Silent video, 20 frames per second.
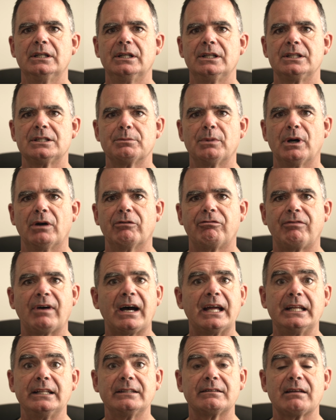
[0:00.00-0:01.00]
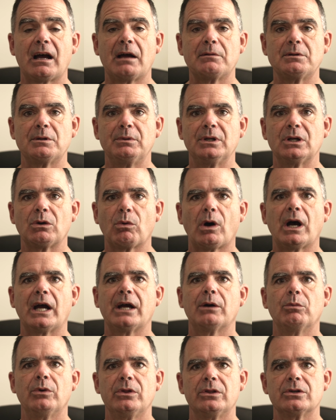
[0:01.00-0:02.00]
It's It's about finding time to be
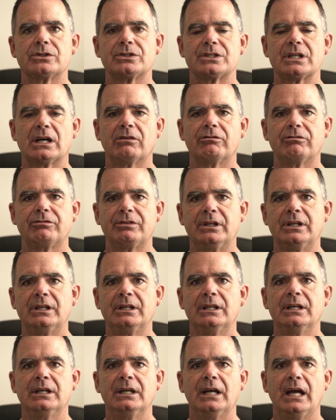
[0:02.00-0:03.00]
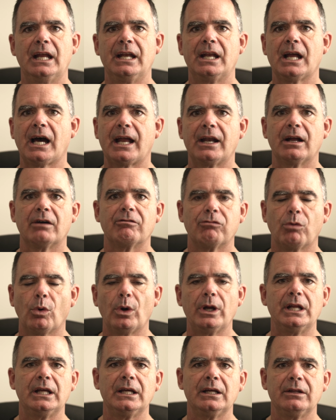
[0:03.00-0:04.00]
quiet with yourself and not
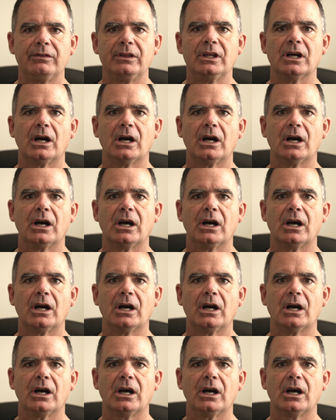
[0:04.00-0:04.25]
avoiding the